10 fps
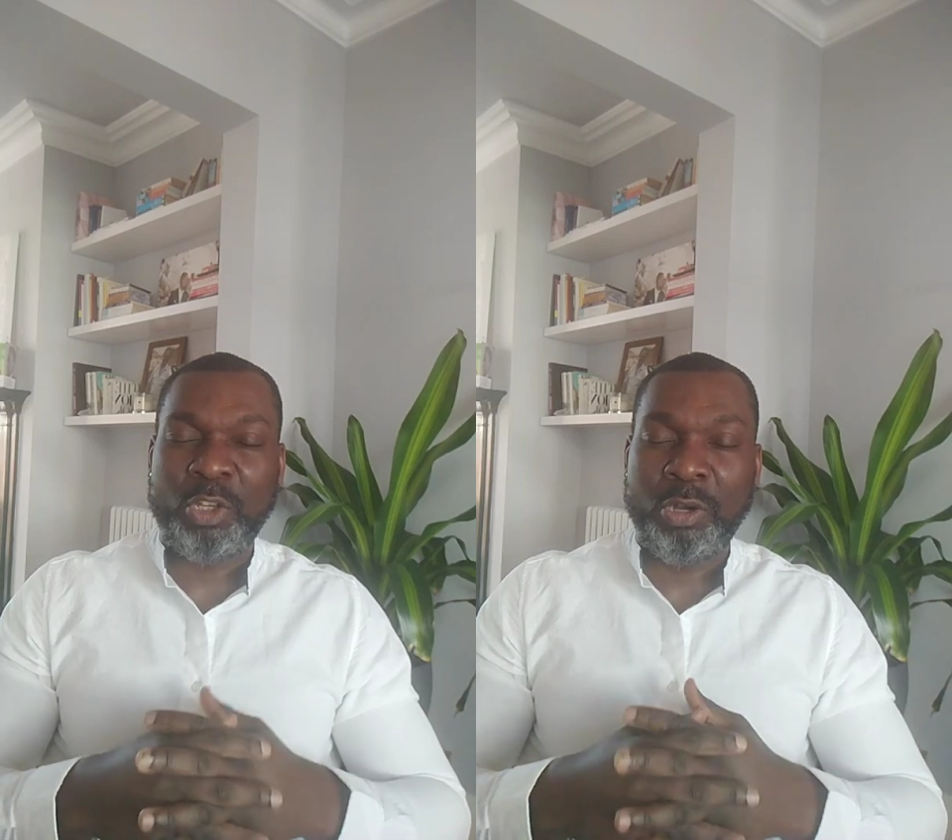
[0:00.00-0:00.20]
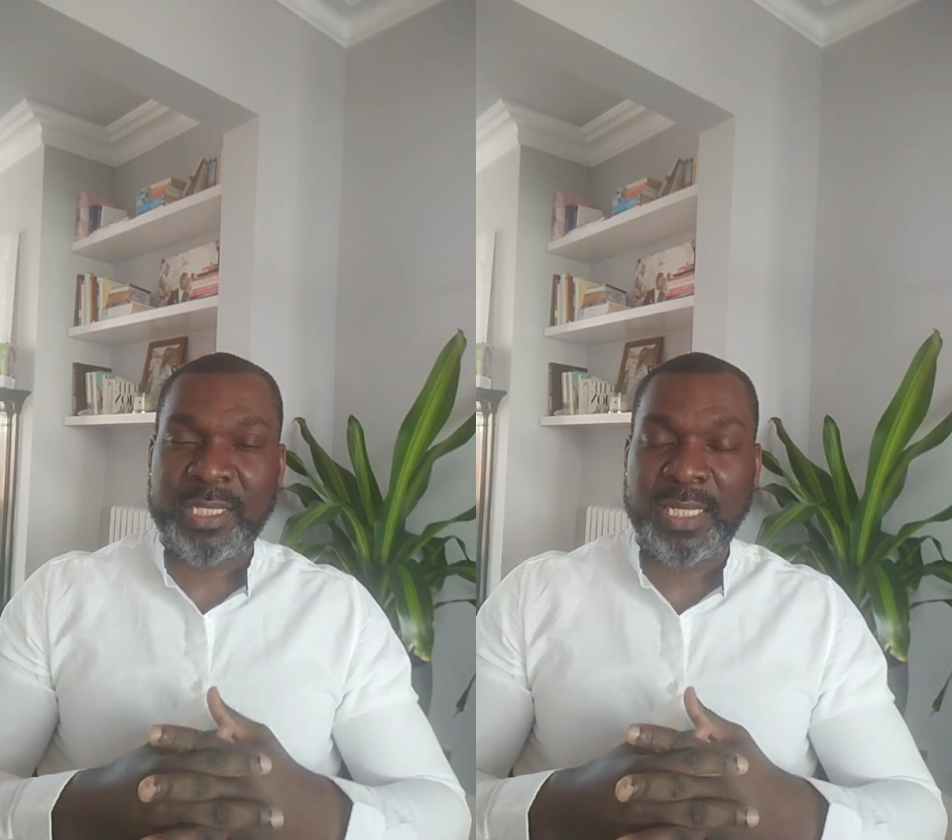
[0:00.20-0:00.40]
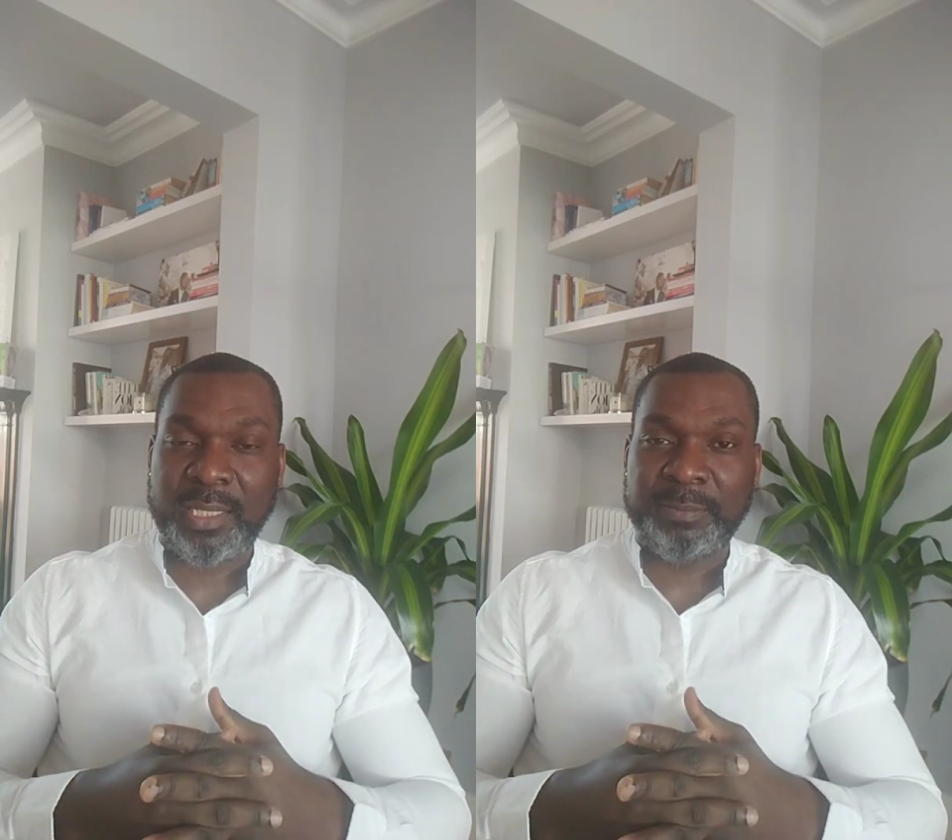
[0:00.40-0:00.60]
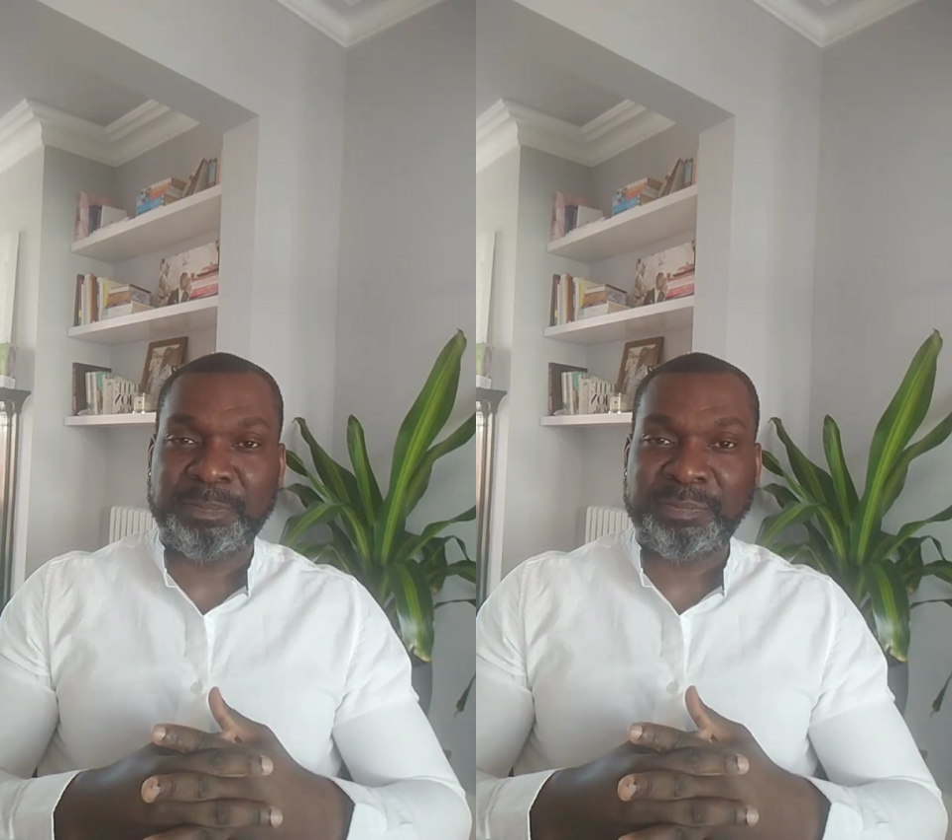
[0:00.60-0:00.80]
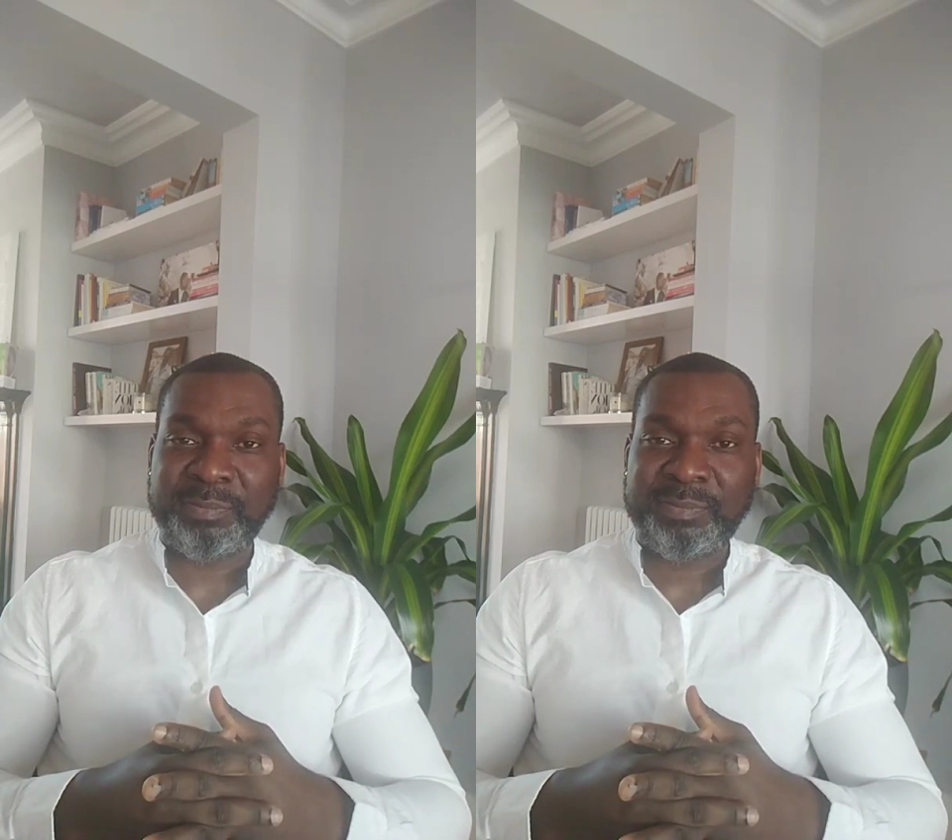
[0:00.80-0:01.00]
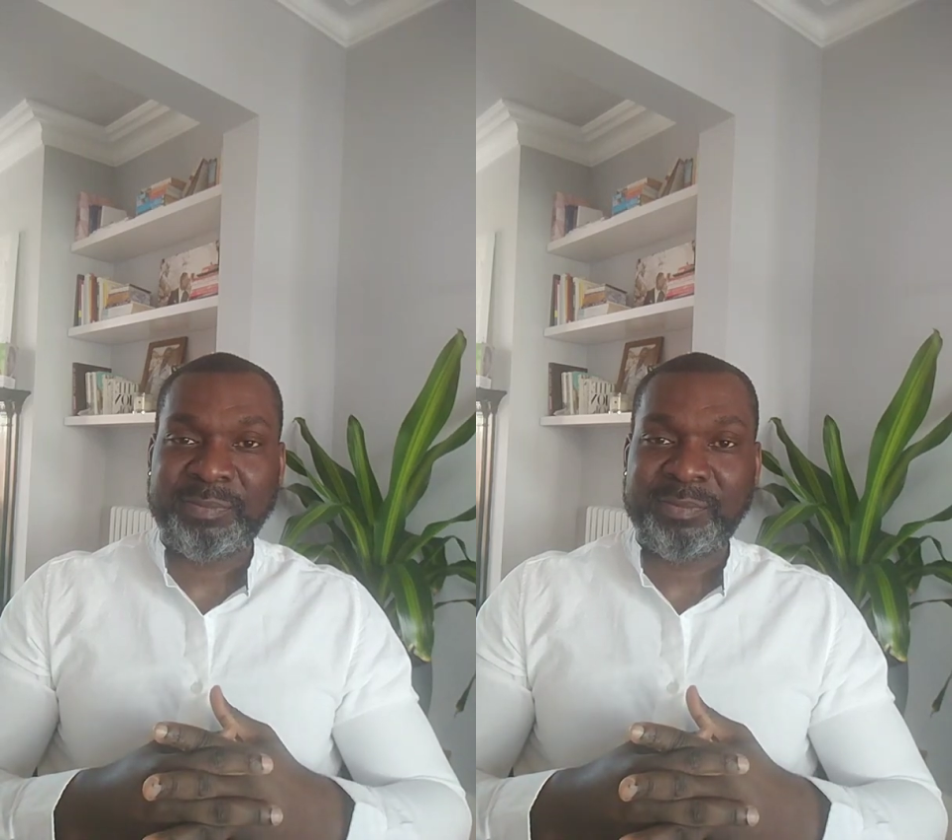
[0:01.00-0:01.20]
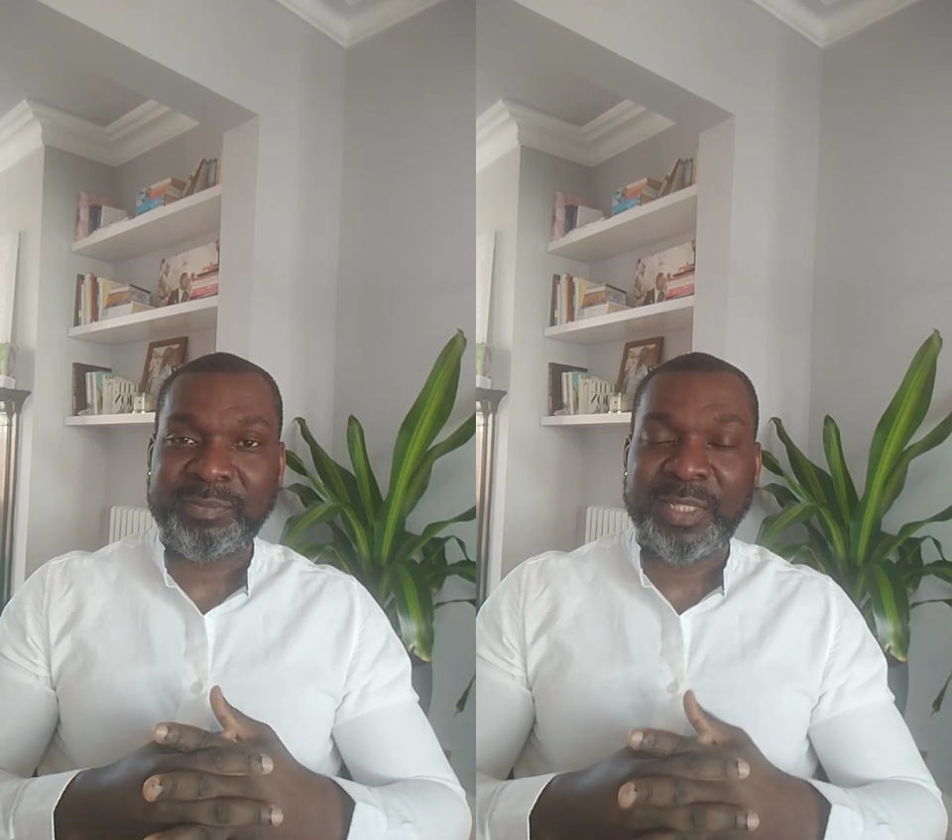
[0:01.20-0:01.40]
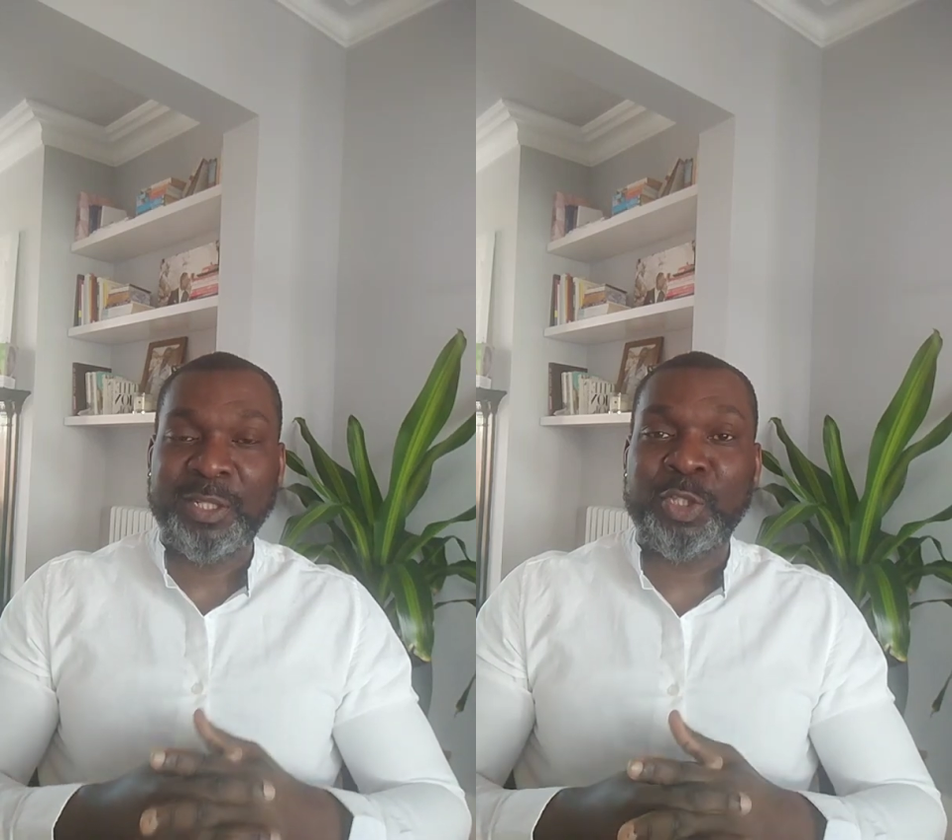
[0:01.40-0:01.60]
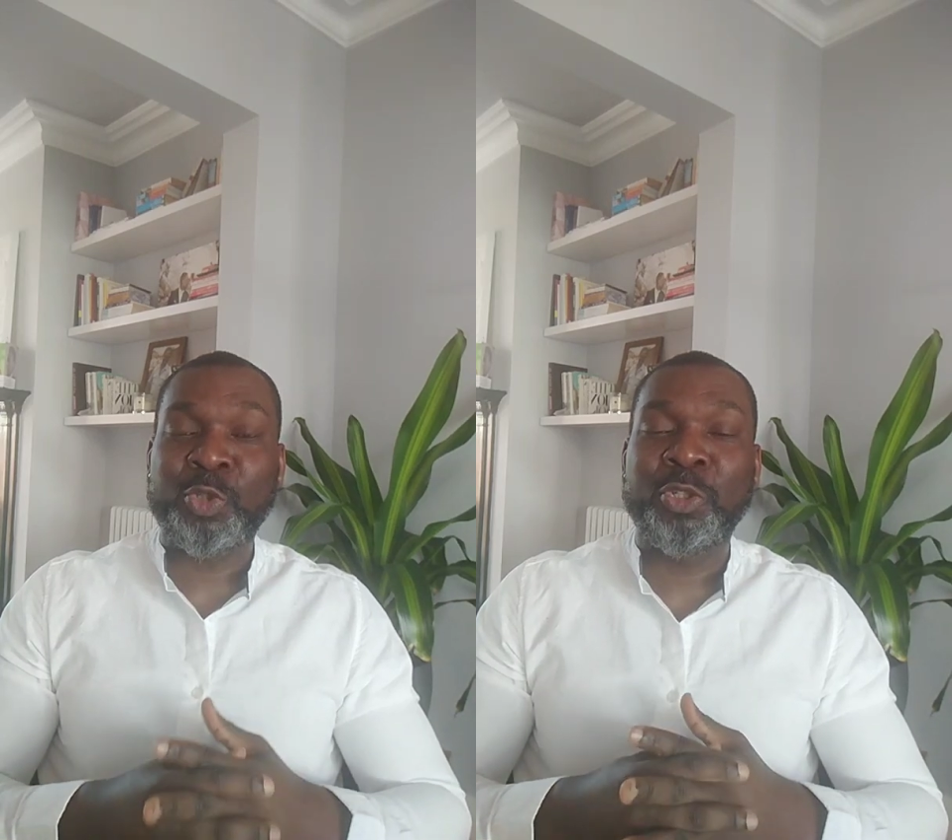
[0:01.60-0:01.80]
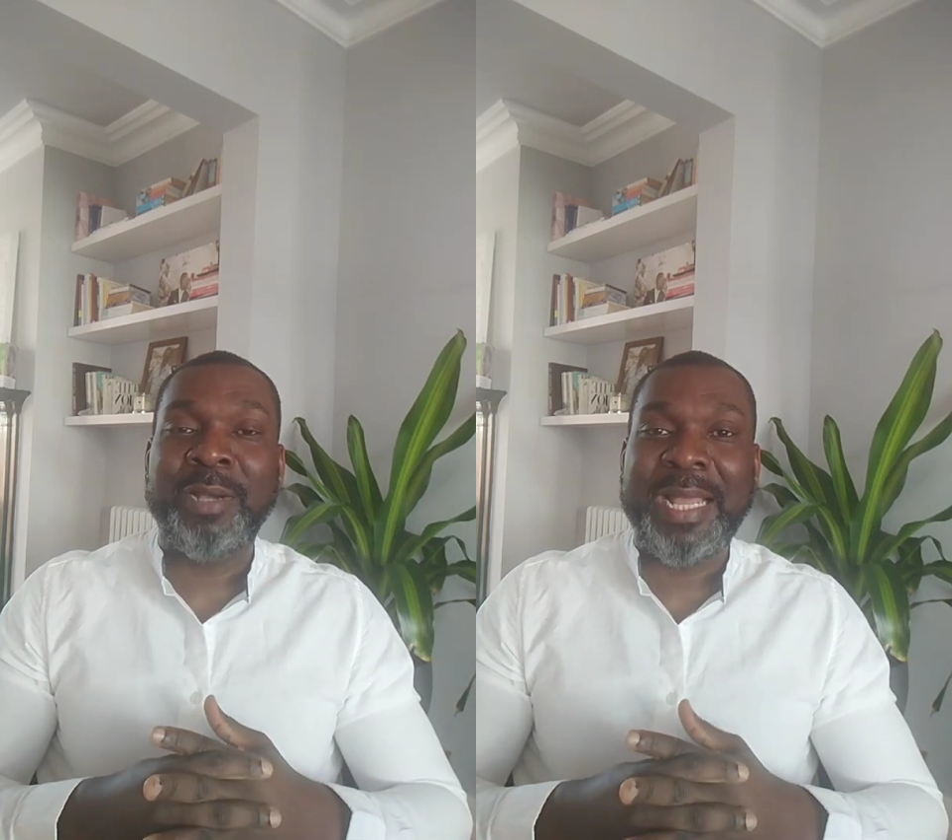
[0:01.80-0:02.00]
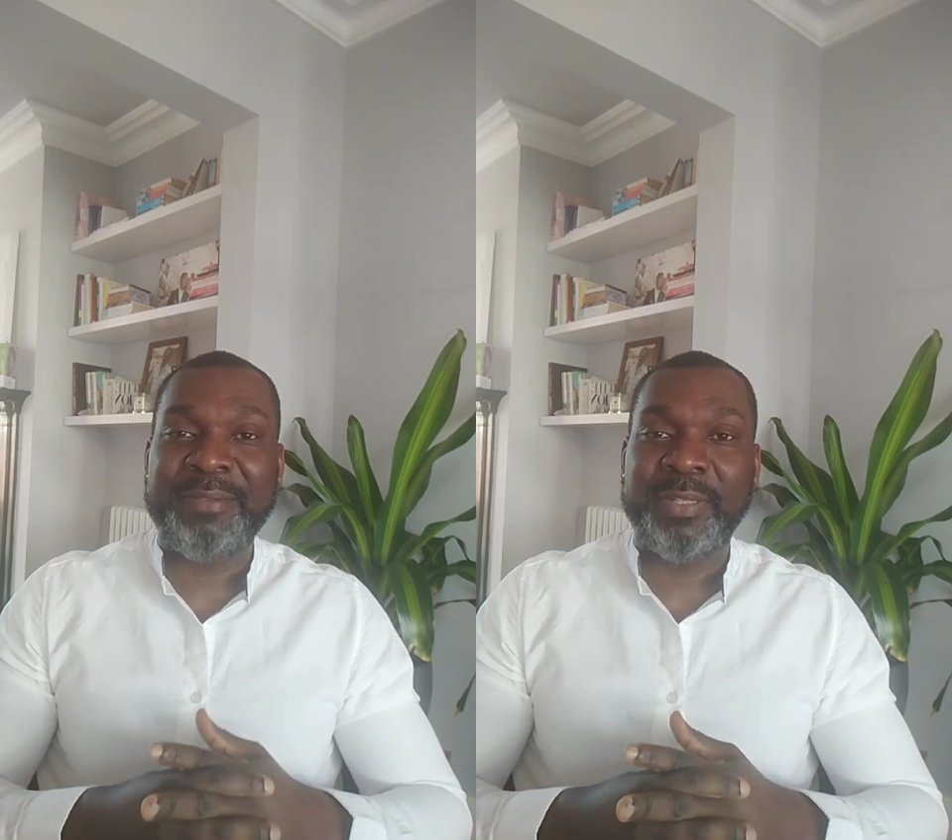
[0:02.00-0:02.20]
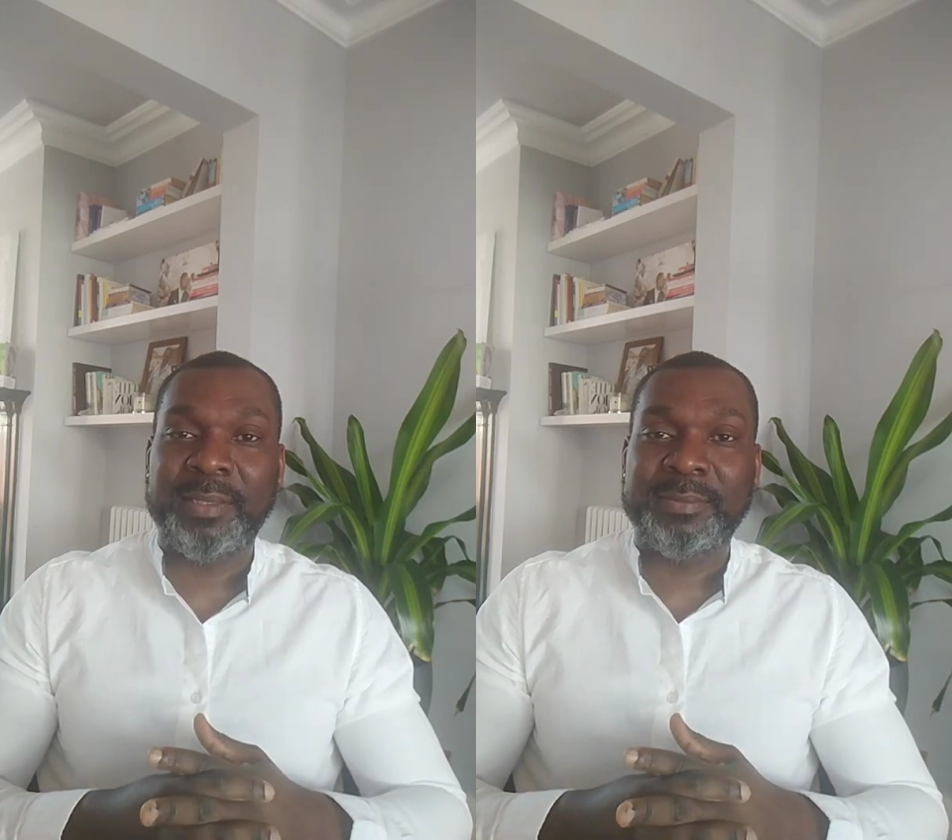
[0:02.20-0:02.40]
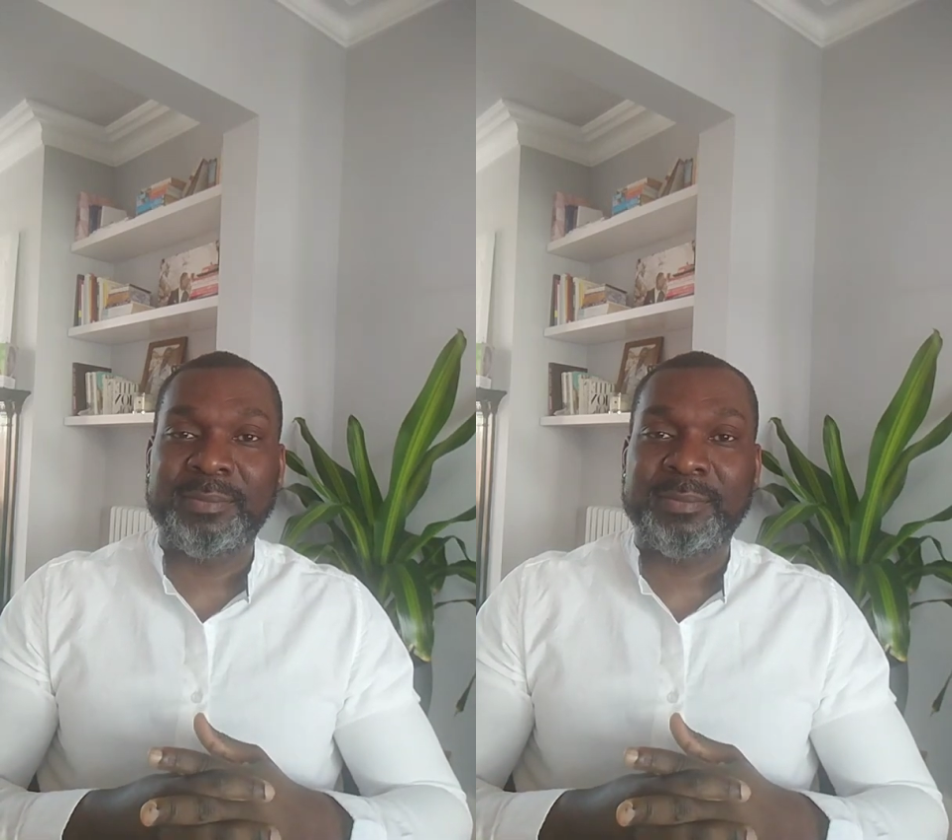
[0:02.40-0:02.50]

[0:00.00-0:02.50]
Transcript: got it to not have it.